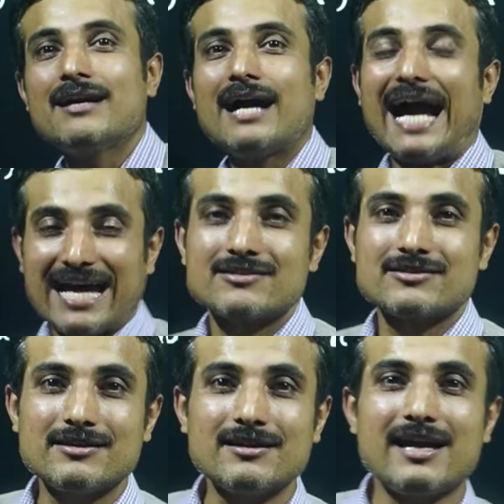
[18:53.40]

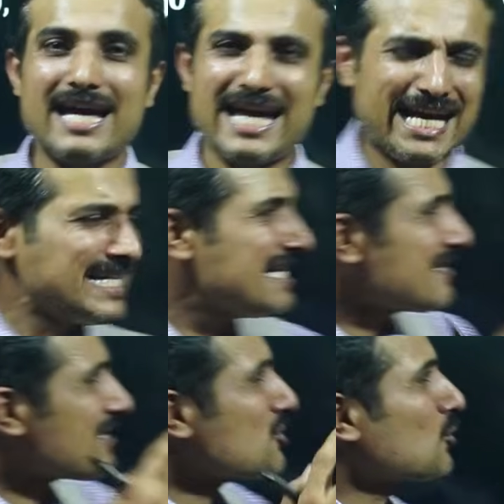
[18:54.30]
handle any
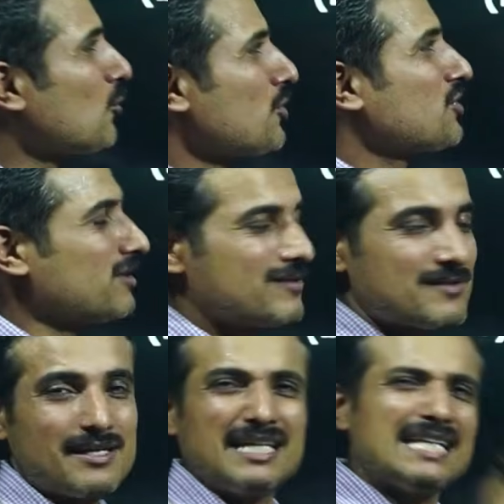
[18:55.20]
such
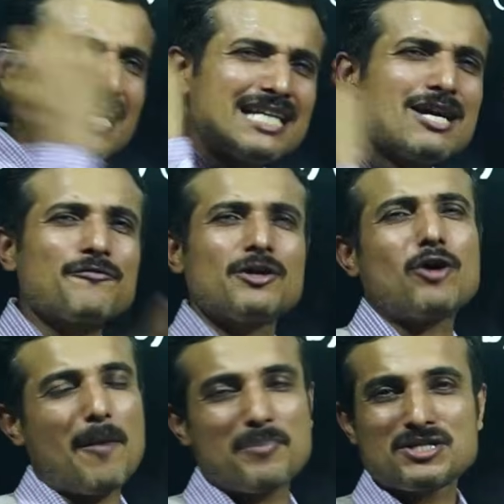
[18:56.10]
questions in any of the
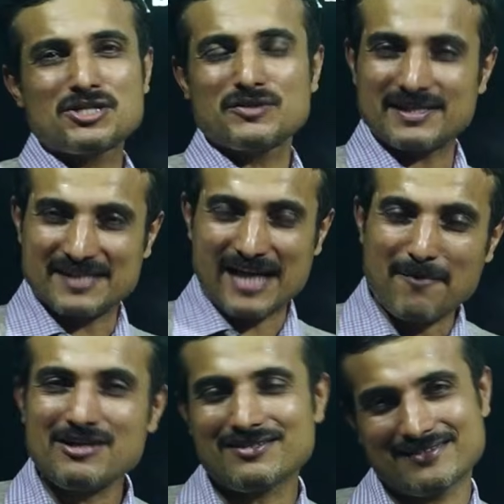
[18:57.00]
competitive
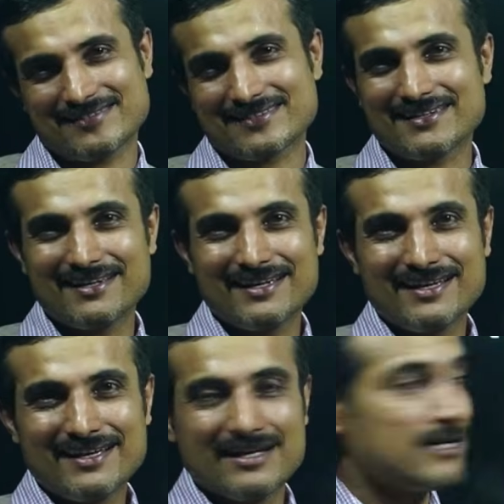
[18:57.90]
examinations.
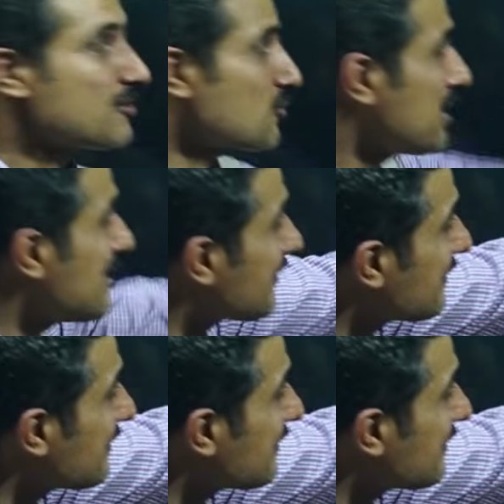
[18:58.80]
So here